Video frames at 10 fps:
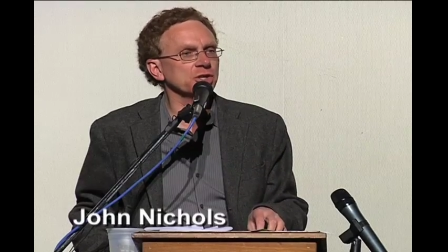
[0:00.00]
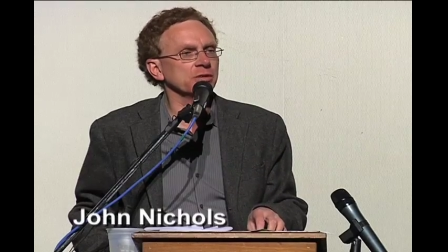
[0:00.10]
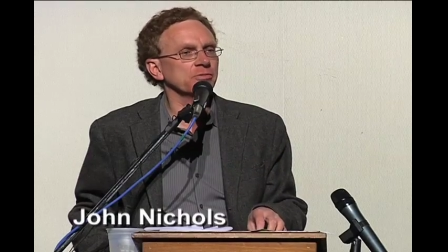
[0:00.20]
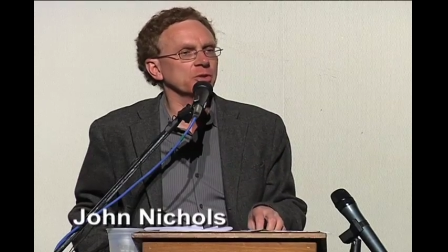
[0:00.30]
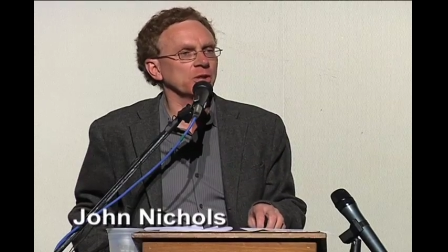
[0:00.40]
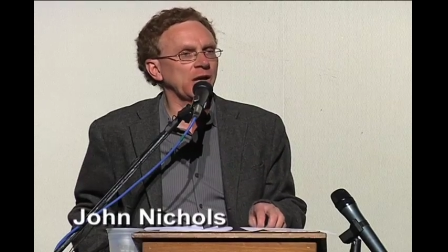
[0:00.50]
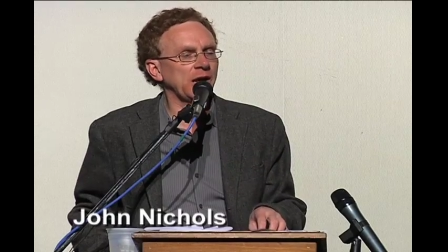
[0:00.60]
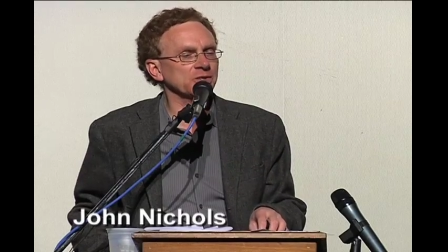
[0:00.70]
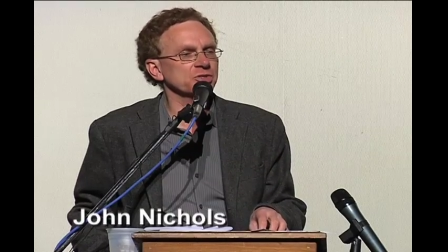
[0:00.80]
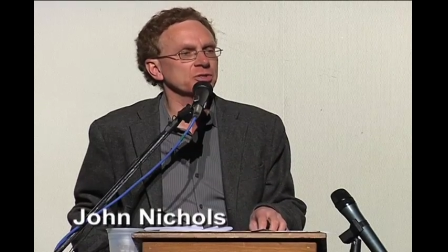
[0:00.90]
in for the
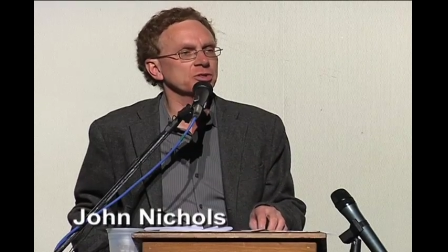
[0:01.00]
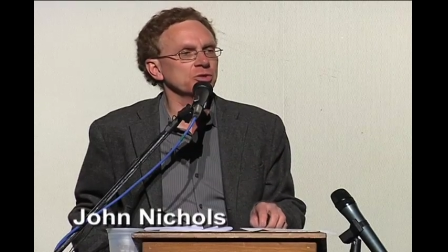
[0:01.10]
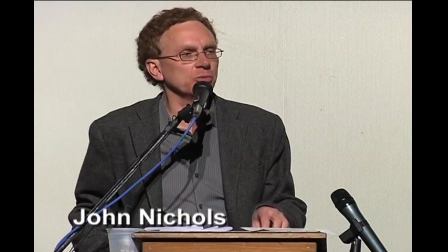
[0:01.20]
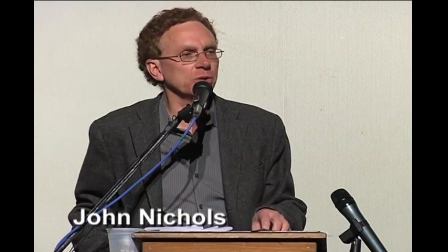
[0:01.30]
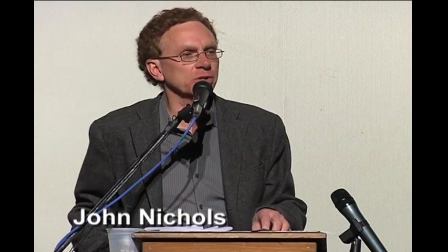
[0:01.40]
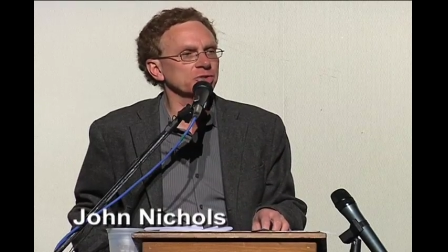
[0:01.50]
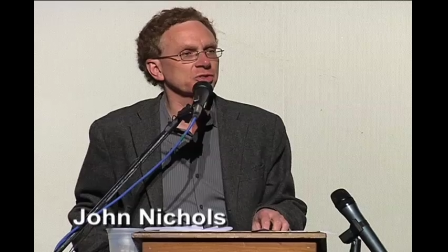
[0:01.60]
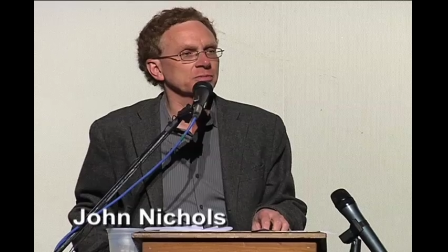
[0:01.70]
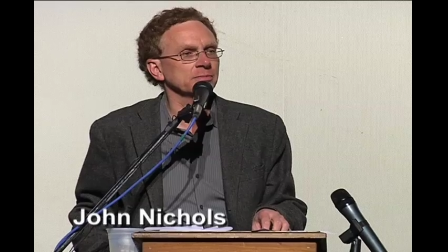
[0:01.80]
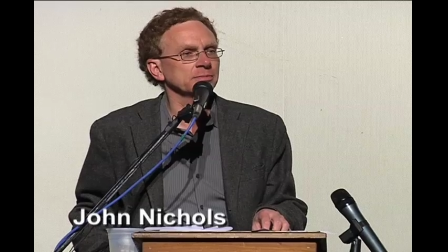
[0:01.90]
last 2 weeks